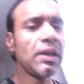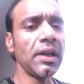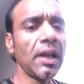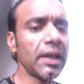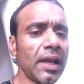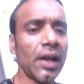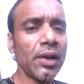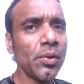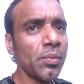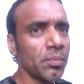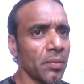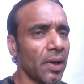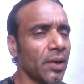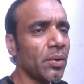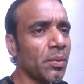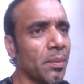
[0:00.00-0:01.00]
like I
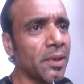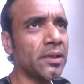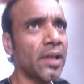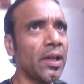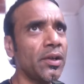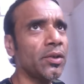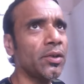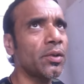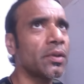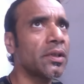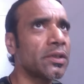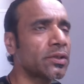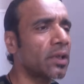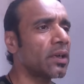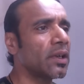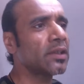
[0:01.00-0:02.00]
don't mind telling you
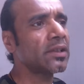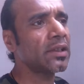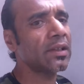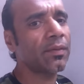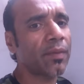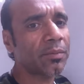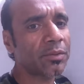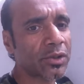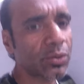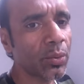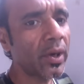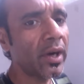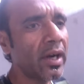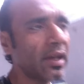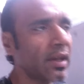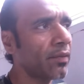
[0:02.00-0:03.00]
this, sir. Listen, if I'm swearing,